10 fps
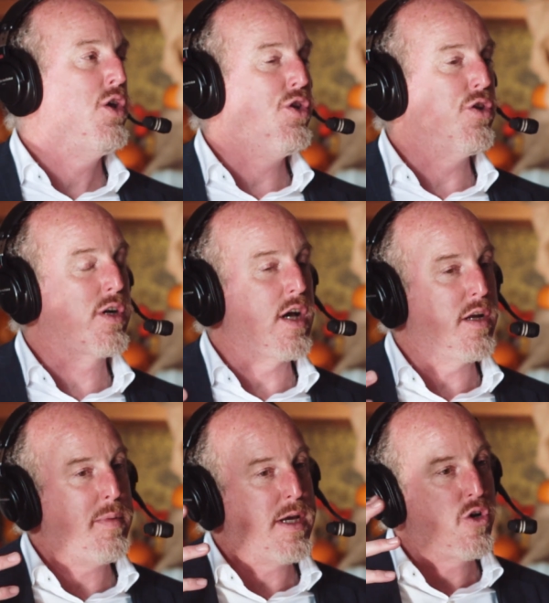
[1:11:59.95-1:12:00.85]
you're going
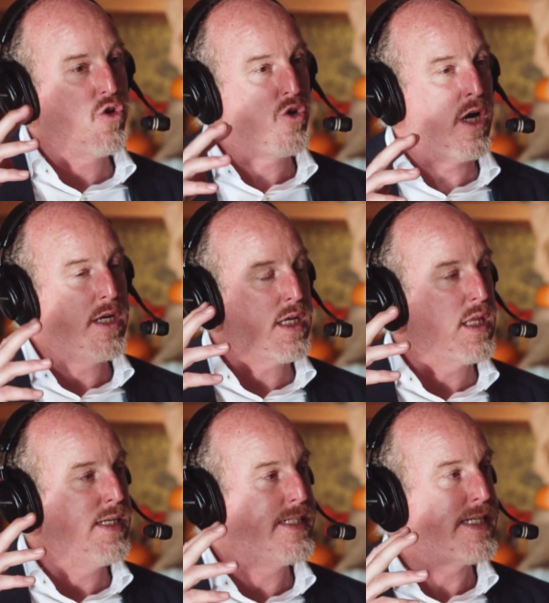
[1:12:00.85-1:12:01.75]
to be
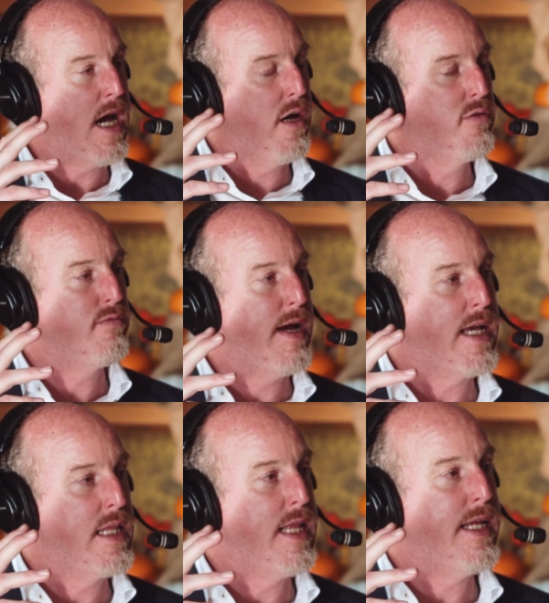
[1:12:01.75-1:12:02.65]
chronically
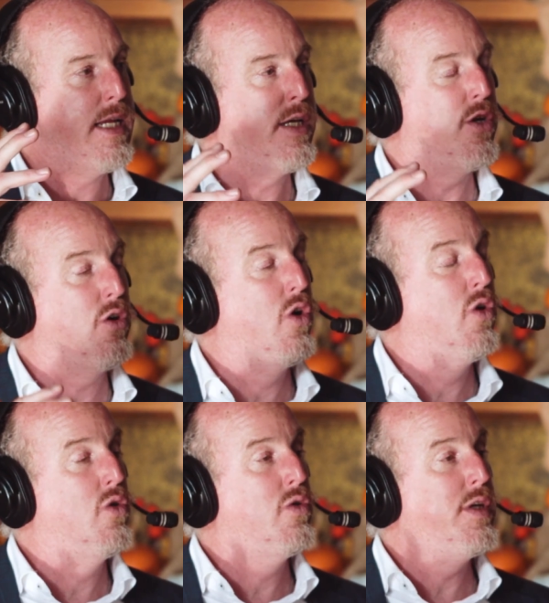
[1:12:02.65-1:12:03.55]
down-regulating your
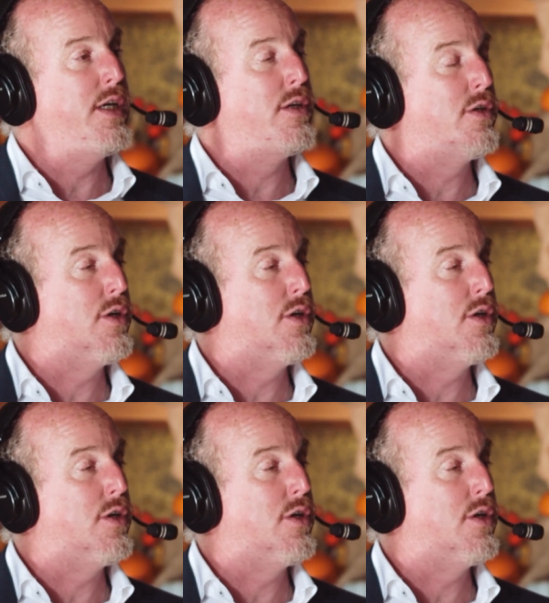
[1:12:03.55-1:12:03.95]
own inner